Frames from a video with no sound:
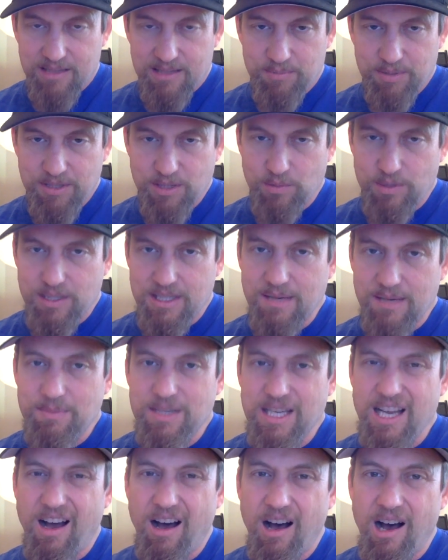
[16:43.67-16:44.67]
But there was
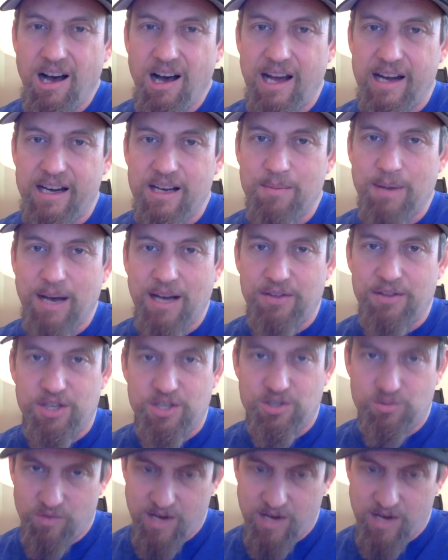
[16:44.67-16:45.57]
something odd about this